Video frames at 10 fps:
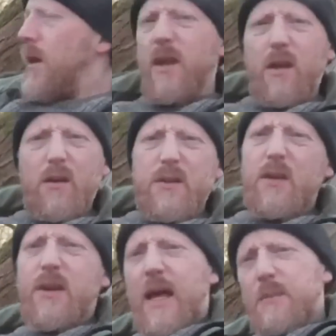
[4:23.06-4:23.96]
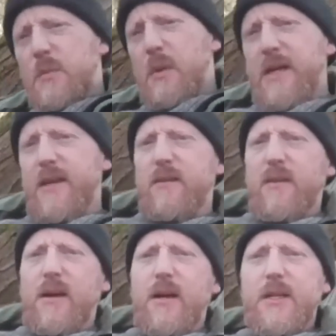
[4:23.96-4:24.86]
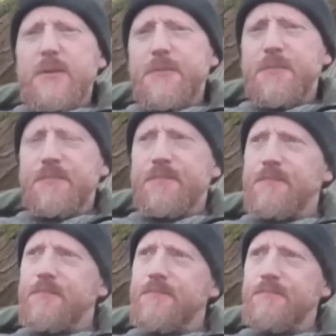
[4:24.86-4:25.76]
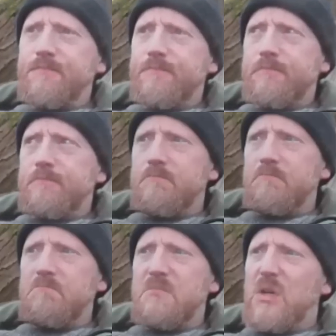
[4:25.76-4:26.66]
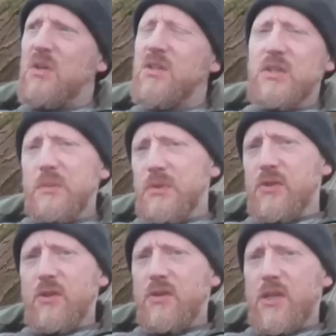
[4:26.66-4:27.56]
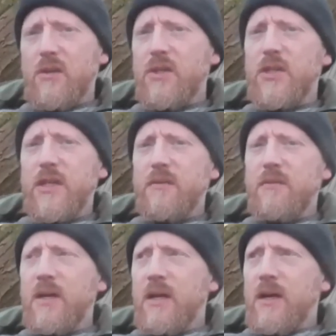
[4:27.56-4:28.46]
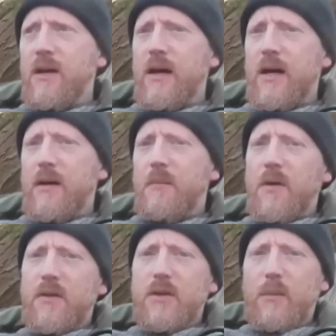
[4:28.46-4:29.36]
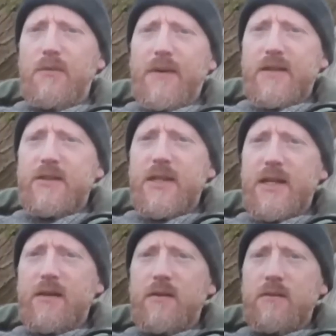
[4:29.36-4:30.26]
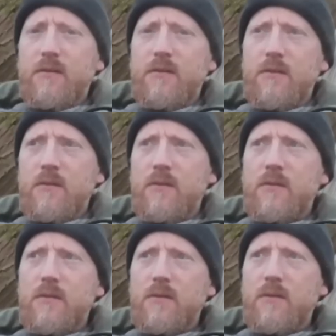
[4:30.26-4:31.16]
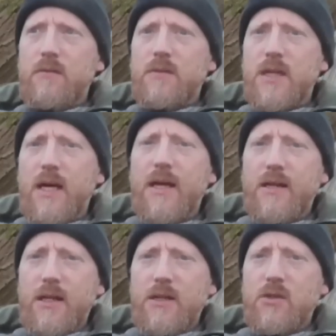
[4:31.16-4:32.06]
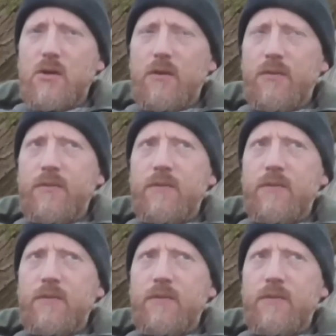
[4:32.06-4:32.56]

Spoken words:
Yeah, I've got no camps planned. Not going to do the bushcraft show this year. By the time I factored in taking days off,